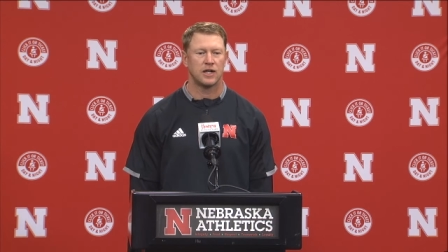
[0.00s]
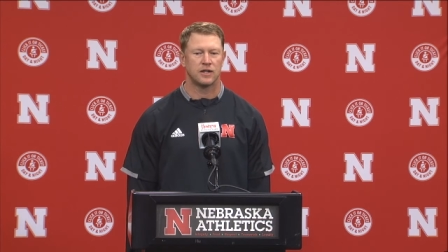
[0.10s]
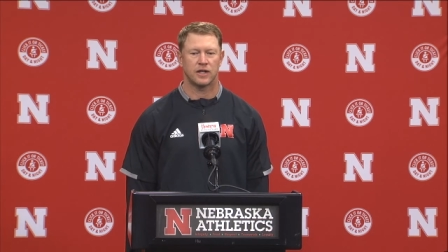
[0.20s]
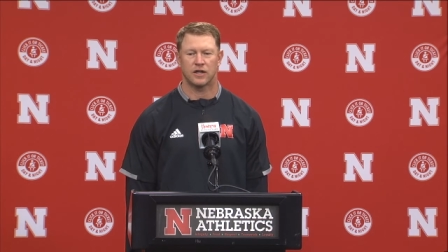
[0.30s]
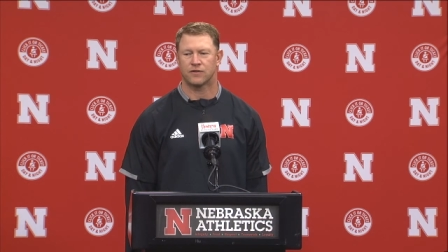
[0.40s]

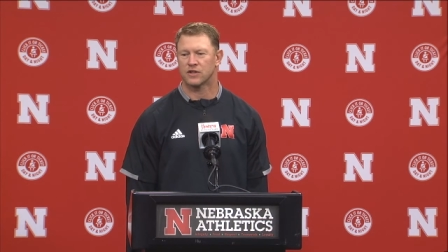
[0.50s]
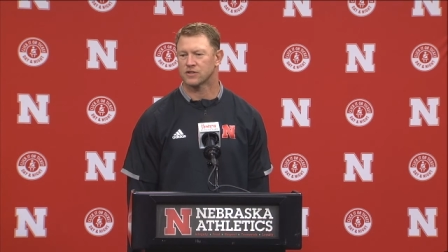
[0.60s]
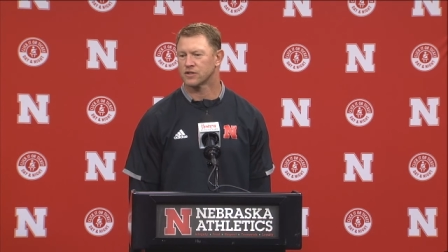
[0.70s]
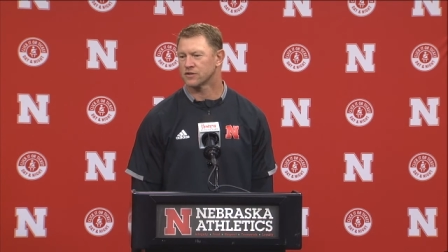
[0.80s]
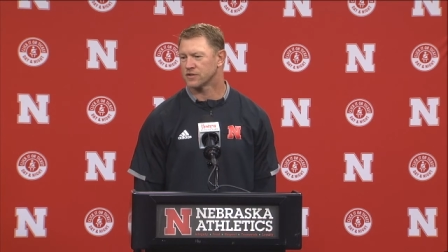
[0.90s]
Yeah, if the
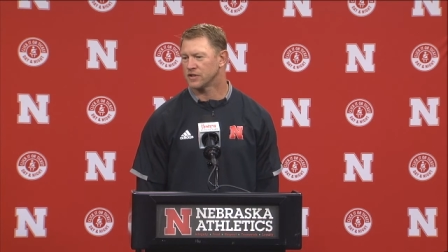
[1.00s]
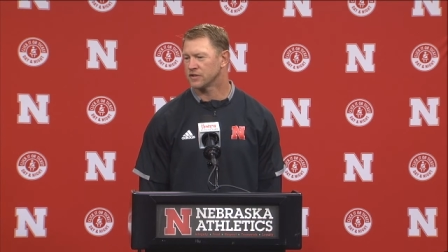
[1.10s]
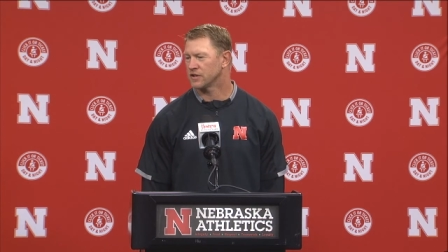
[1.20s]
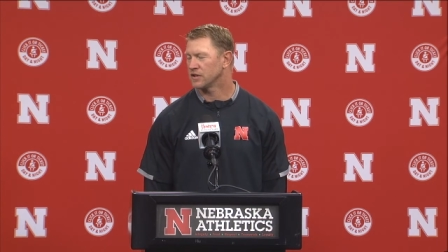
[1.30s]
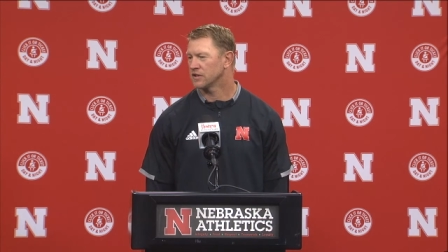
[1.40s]
decision's
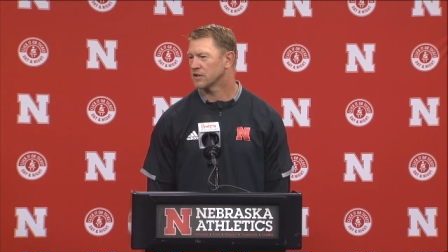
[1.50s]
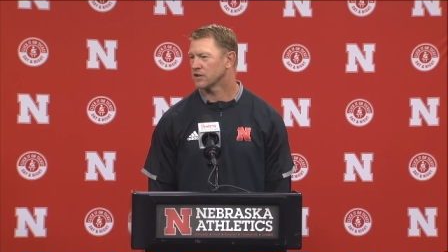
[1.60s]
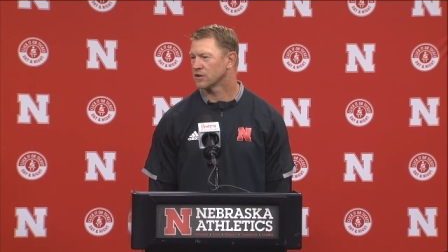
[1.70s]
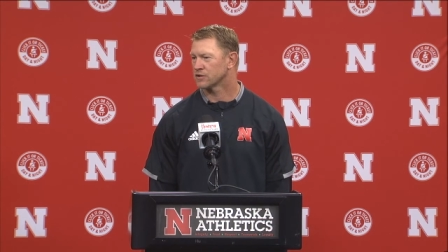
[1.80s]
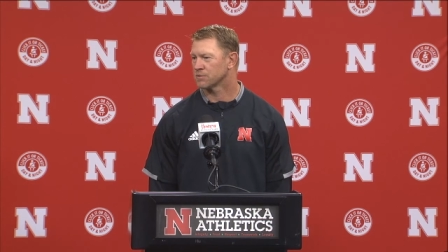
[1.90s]
easy, uh,
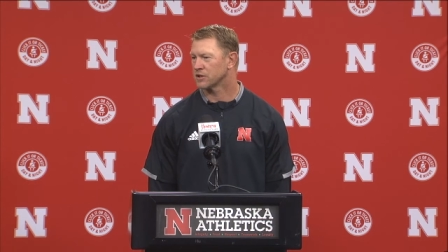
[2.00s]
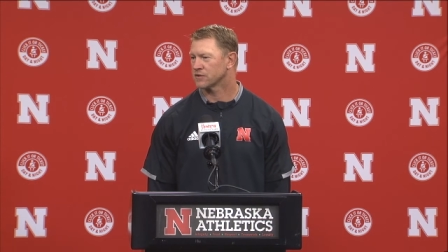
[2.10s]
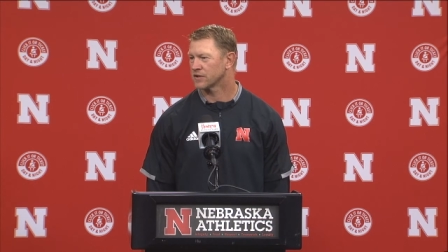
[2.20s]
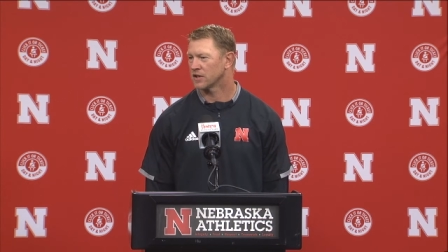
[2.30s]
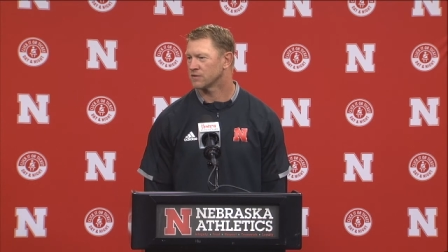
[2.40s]
there isn't much
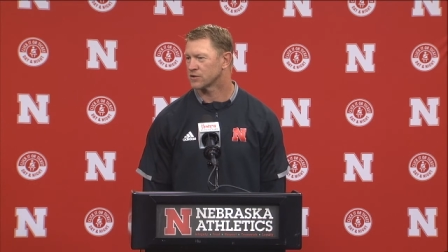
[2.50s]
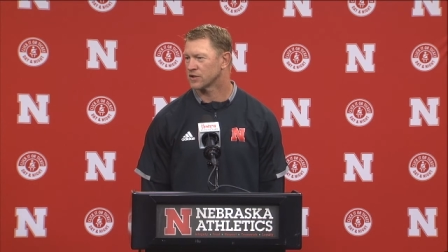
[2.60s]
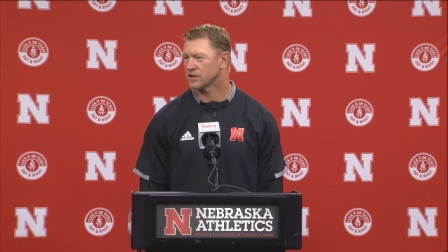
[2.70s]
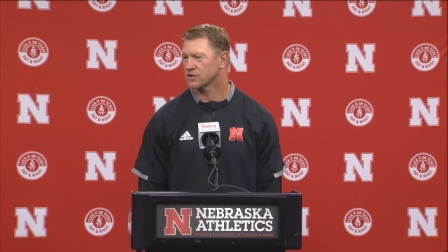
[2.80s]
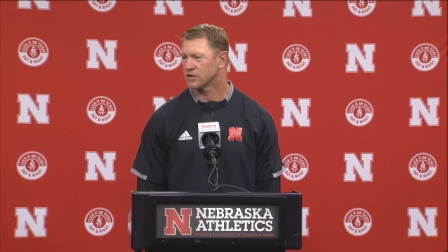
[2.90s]
of a
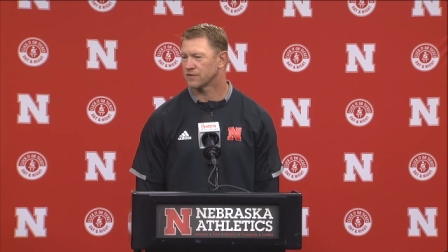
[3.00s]
conversation.